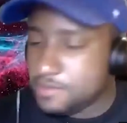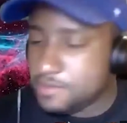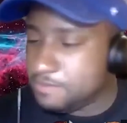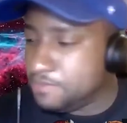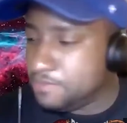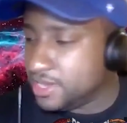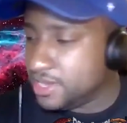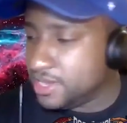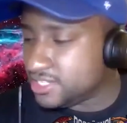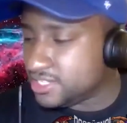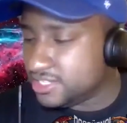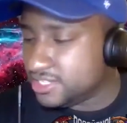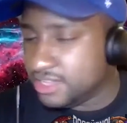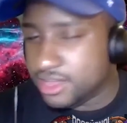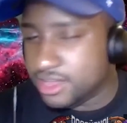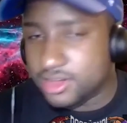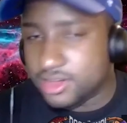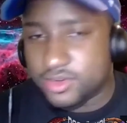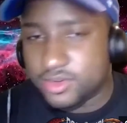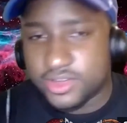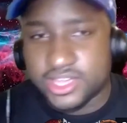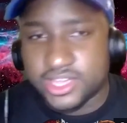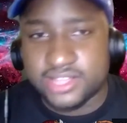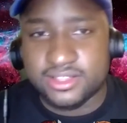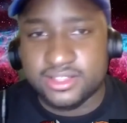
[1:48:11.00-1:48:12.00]
busting all
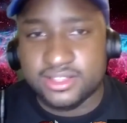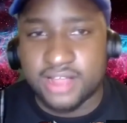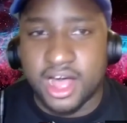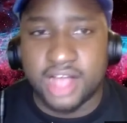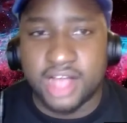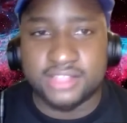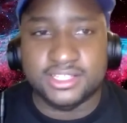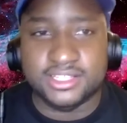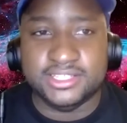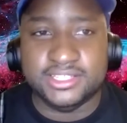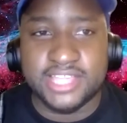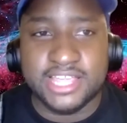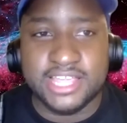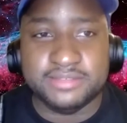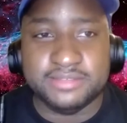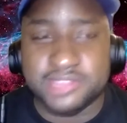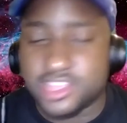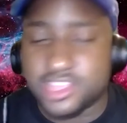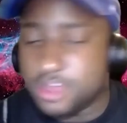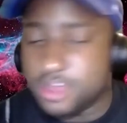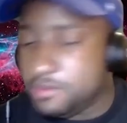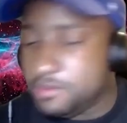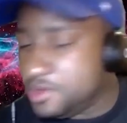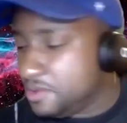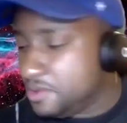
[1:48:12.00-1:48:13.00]
quick, all the damn. They're
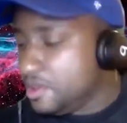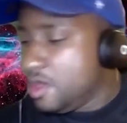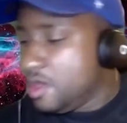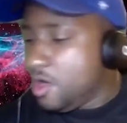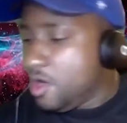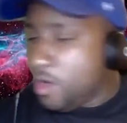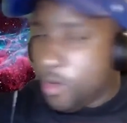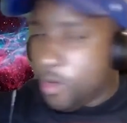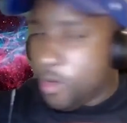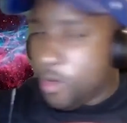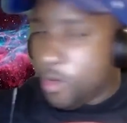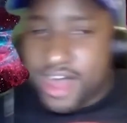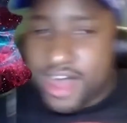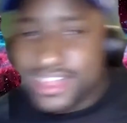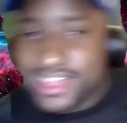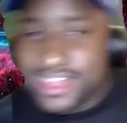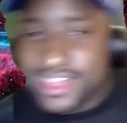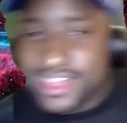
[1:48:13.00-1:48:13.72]
gonna be